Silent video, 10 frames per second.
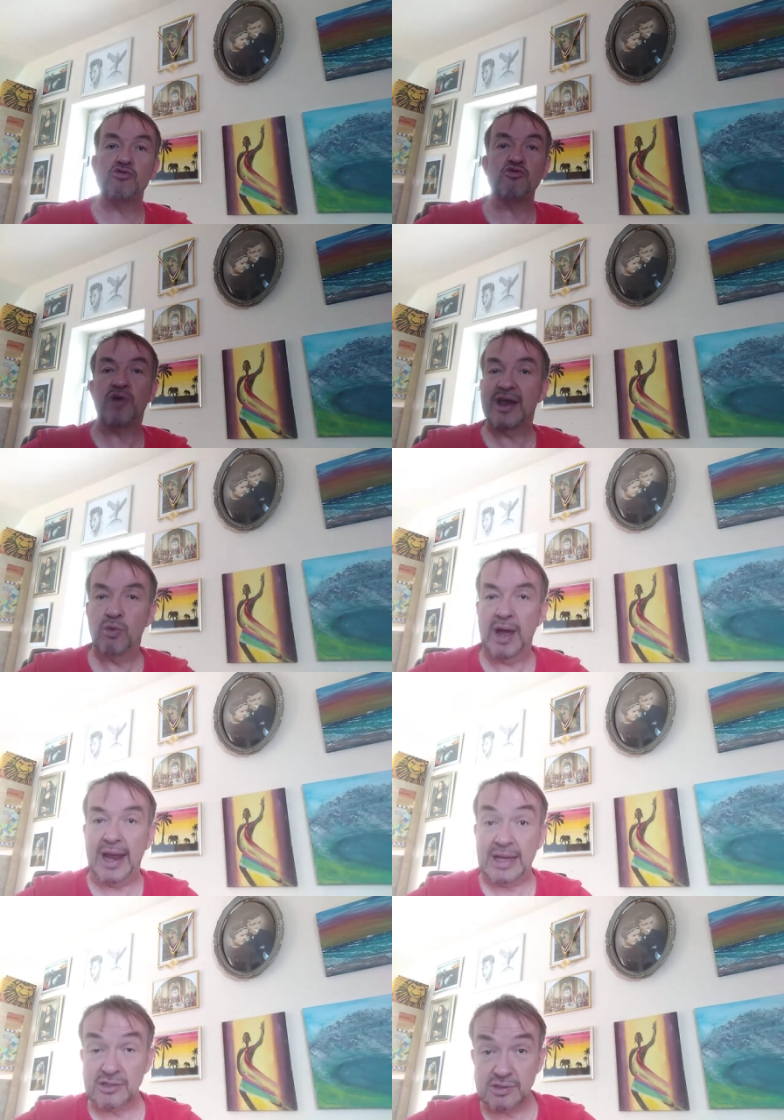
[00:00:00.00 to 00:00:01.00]
right
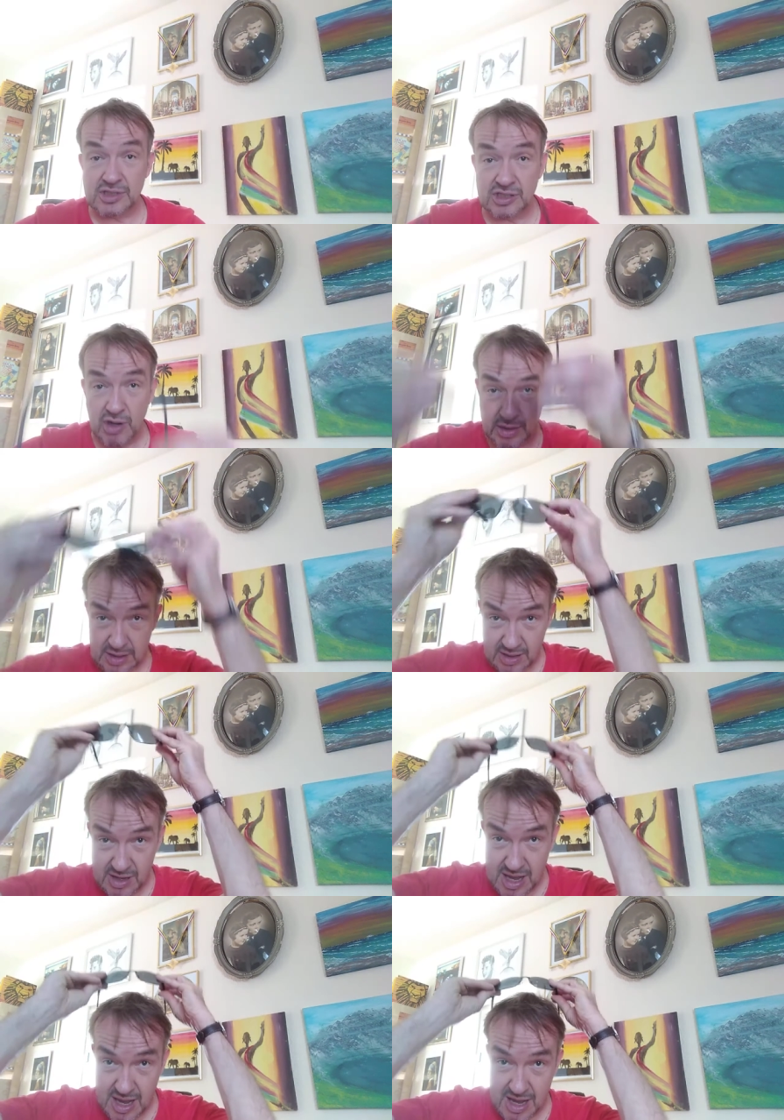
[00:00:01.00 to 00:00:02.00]
away and start
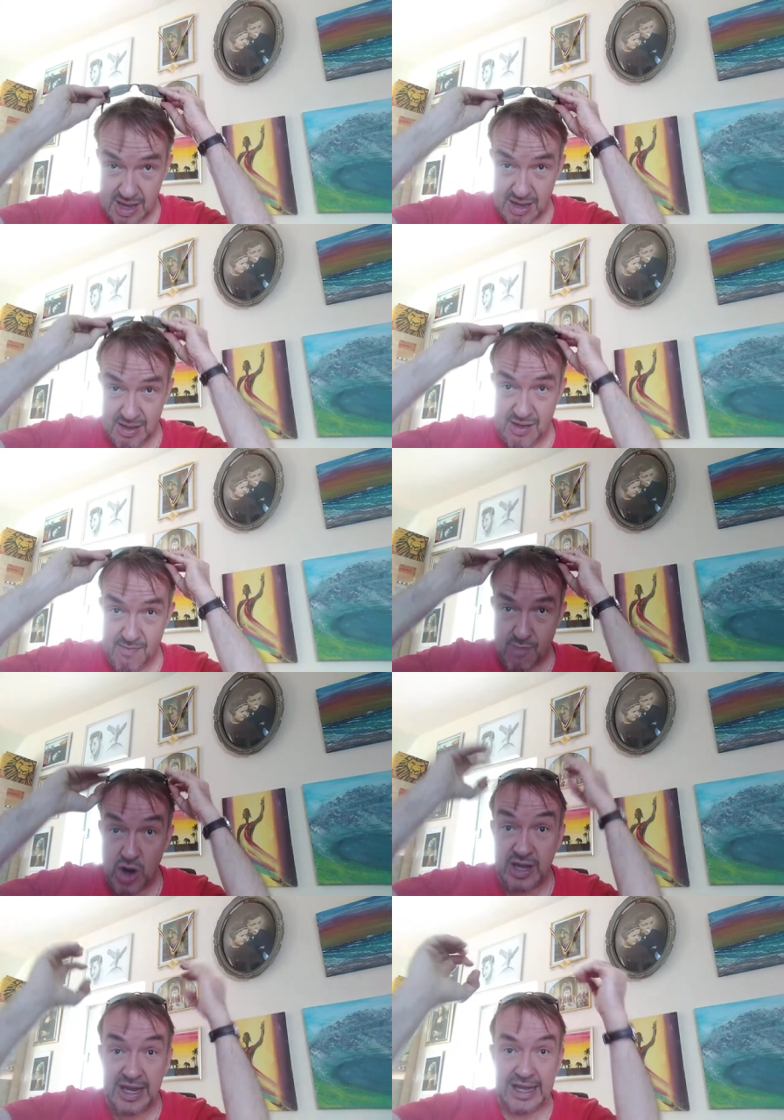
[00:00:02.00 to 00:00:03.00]
Uh,
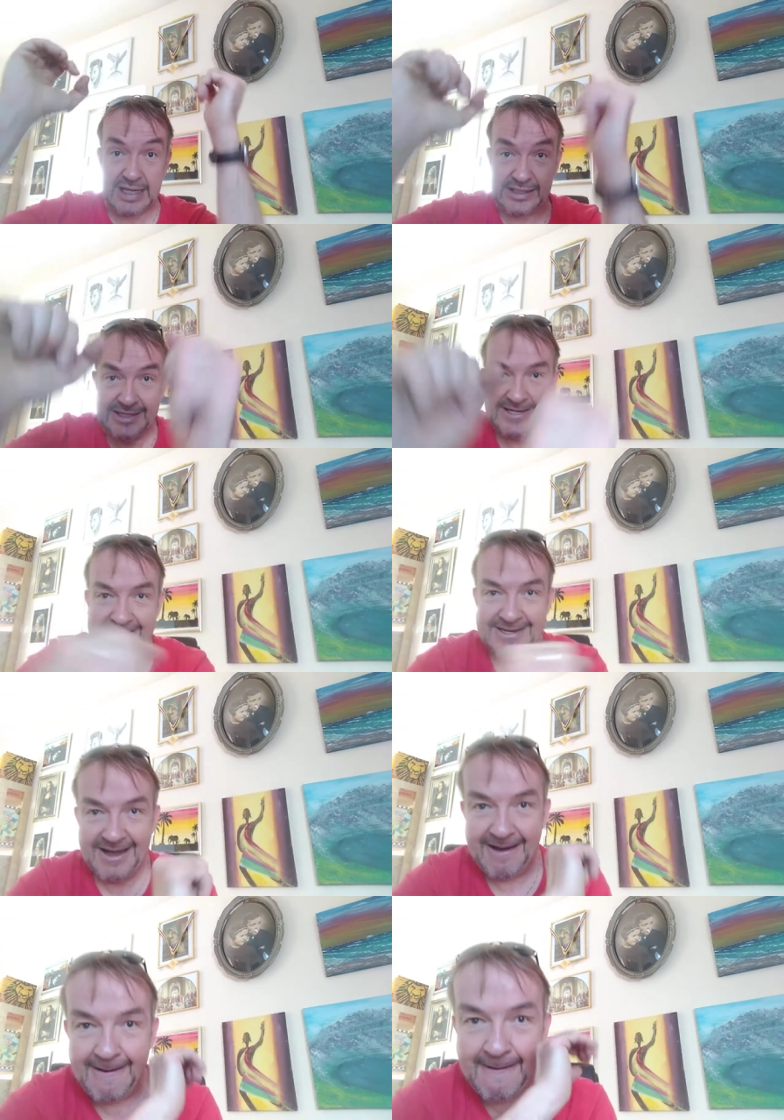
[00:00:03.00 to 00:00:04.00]
marketing it.
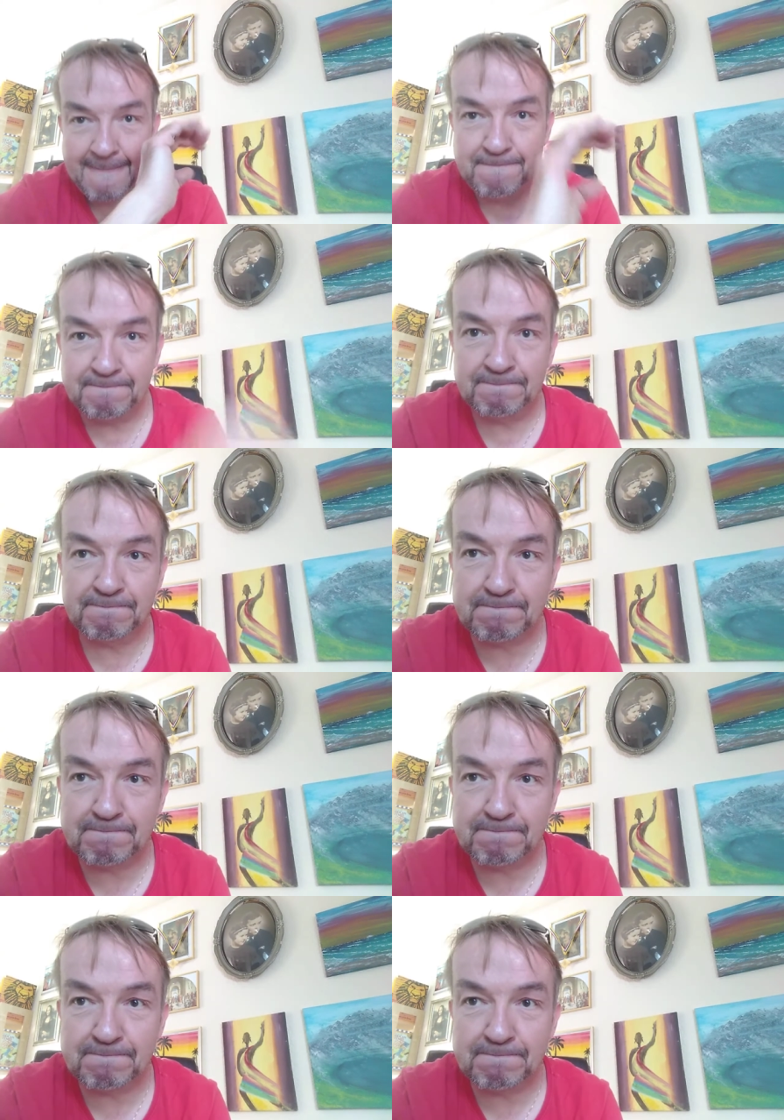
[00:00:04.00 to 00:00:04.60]
Um,